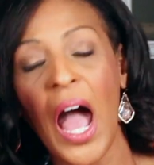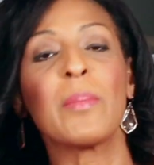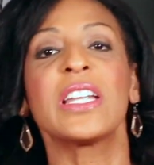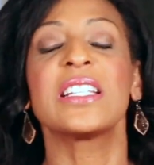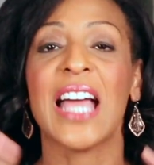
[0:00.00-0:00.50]

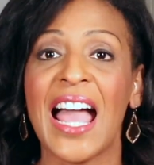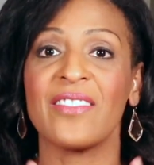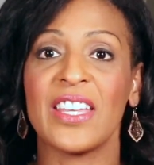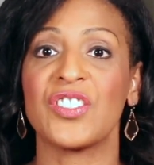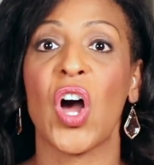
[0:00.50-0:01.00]
I'm gonna
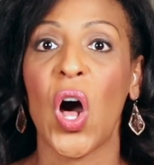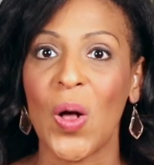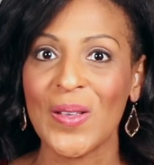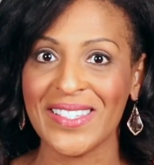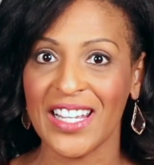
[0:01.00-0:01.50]
dive into
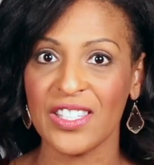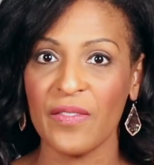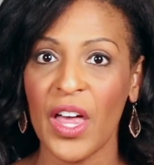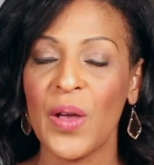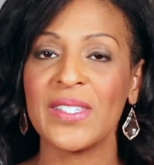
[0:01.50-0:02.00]
all 6
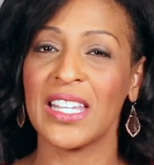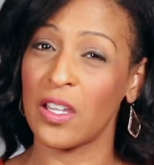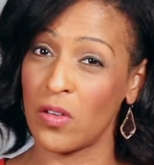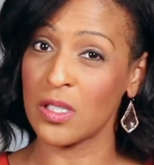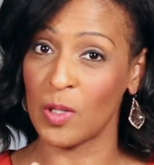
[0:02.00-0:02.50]
of those and
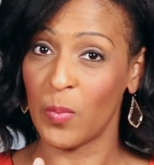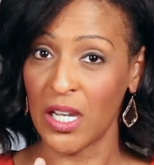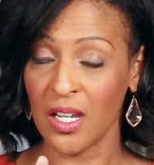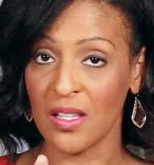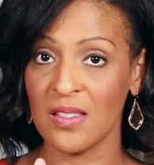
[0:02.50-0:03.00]
give you some
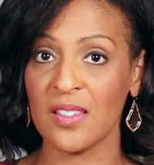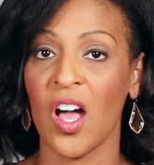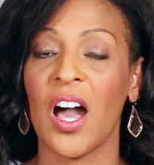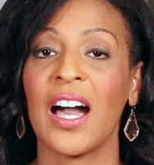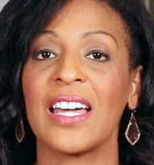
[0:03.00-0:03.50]
opinions
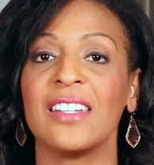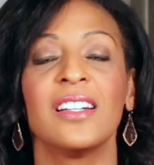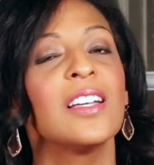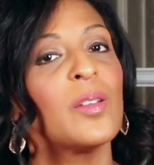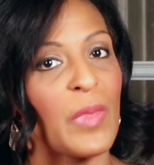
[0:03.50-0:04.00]

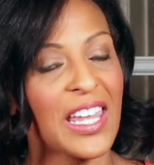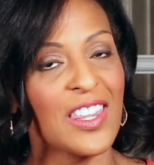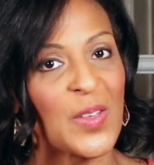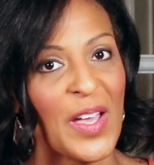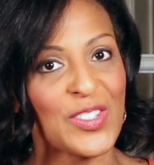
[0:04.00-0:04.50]
on
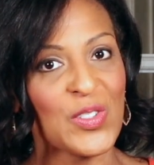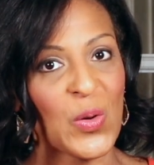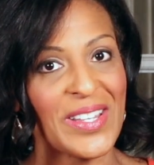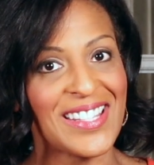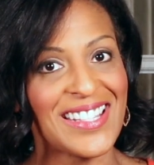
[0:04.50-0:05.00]
making the best
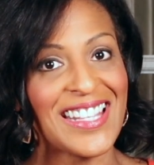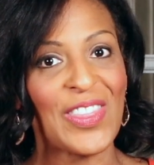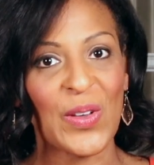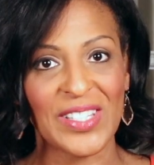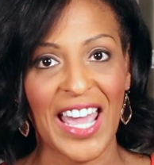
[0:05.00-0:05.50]
choices
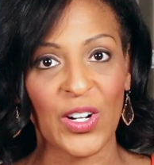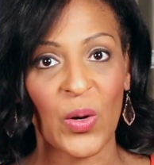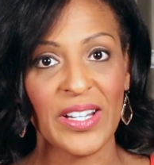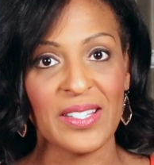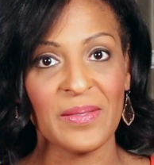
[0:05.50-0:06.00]
in those
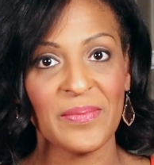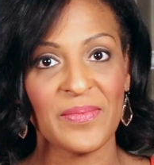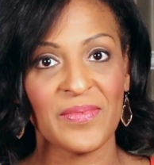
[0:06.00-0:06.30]
categories.